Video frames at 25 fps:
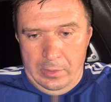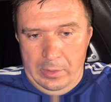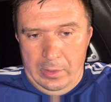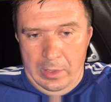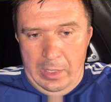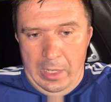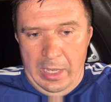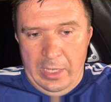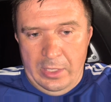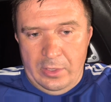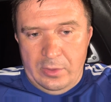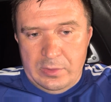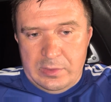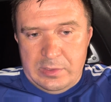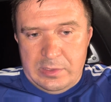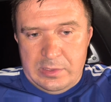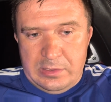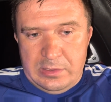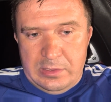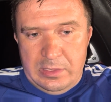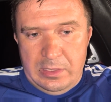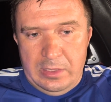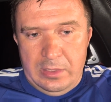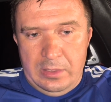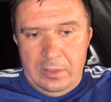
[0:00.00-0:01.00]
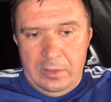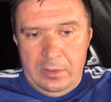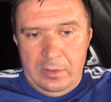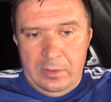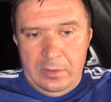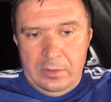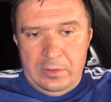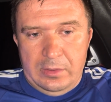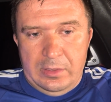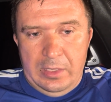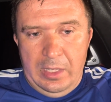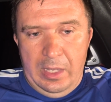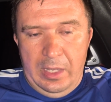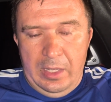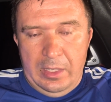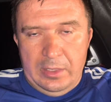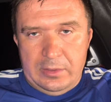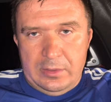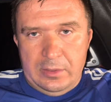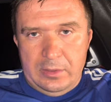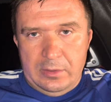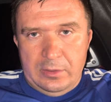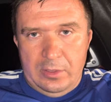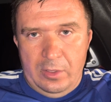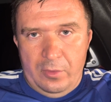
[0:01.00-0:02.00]
I could see that
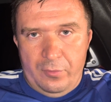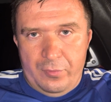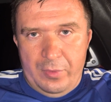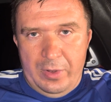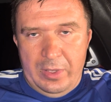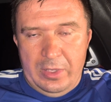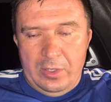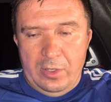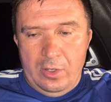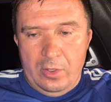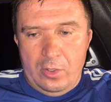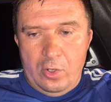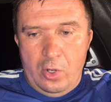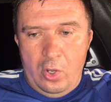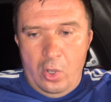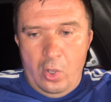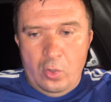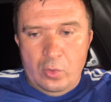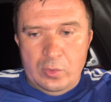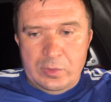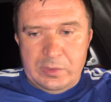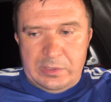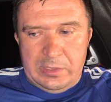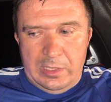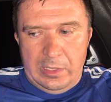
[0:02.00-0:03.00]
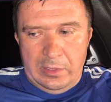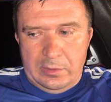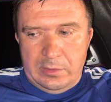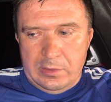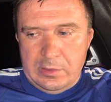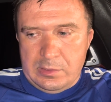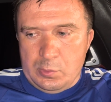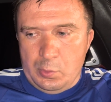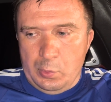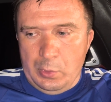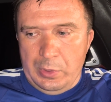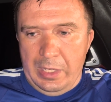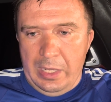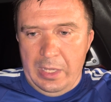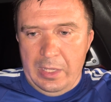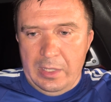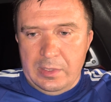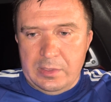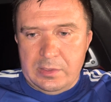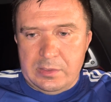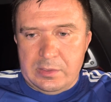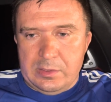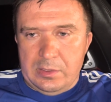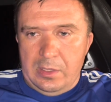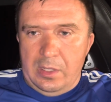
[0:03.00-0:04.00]
the radiator hose that this one
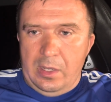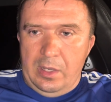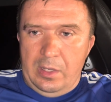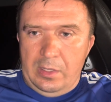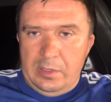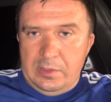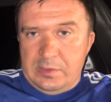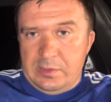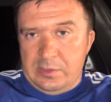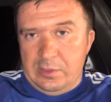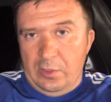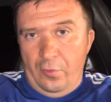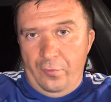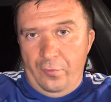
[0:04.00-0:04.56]
has, it's still